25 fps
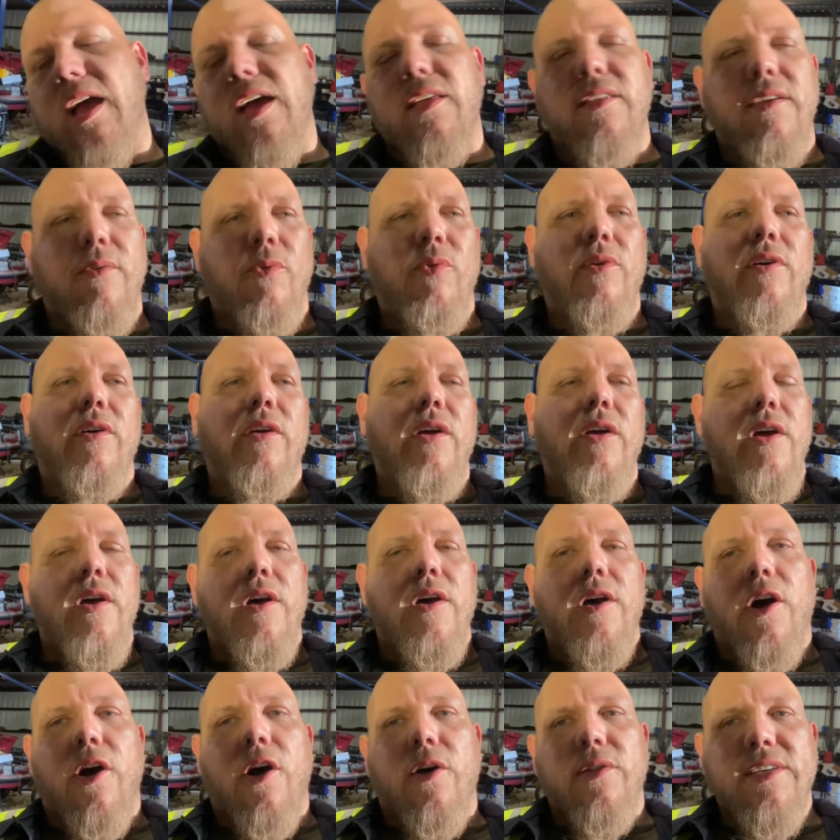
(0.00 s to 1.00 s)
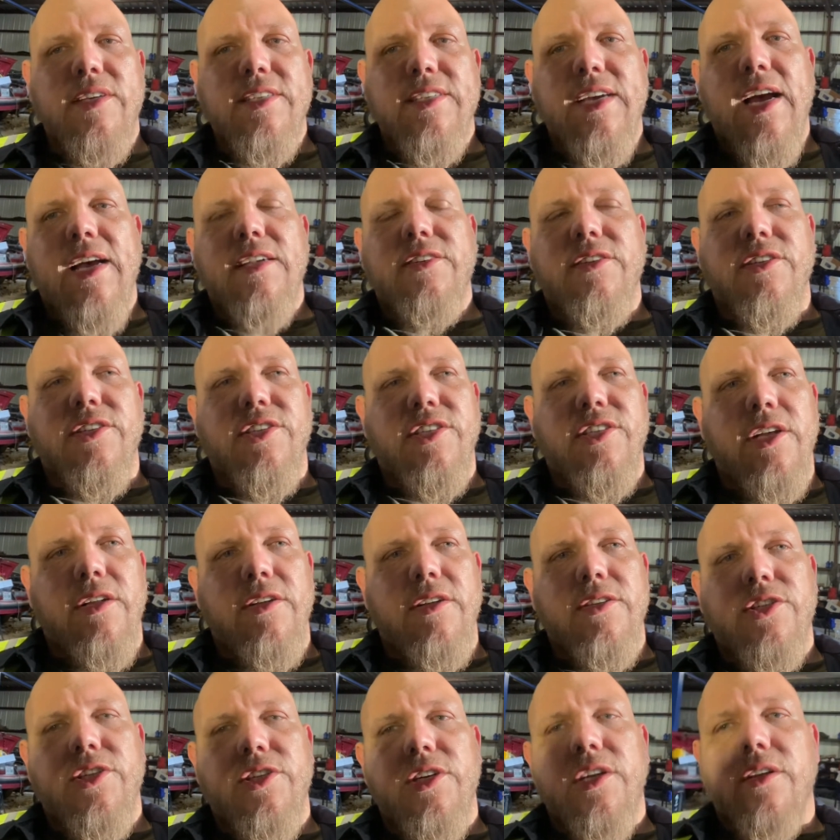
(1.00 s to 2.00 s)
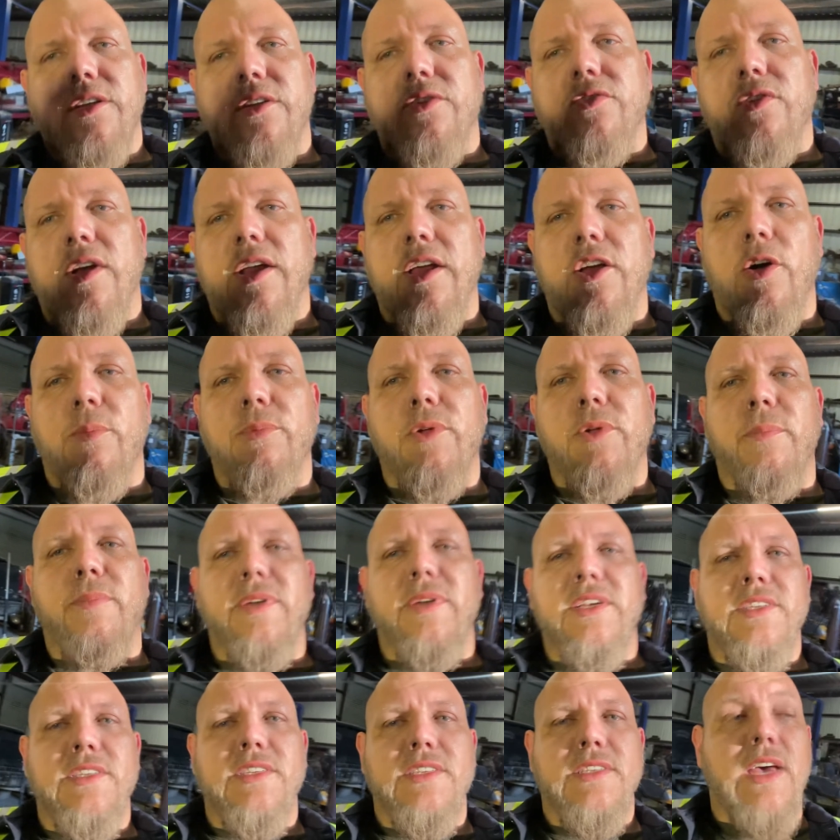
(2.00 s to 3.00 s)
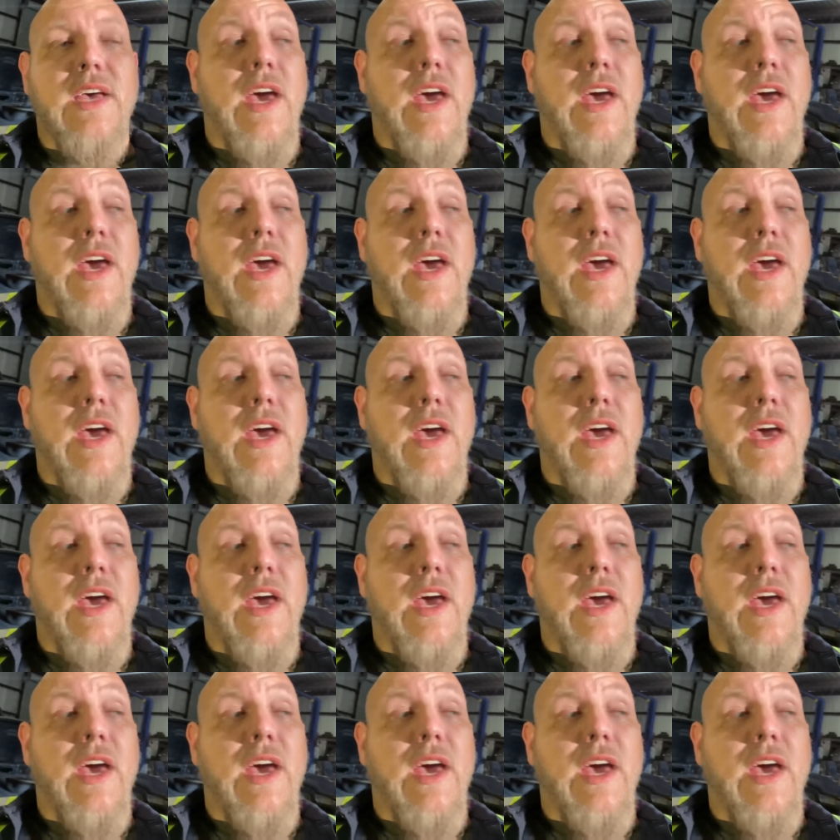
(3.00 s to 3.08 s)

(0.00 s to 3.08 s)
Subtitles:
And then, well, all these guys that are selling shit and trying to help their business,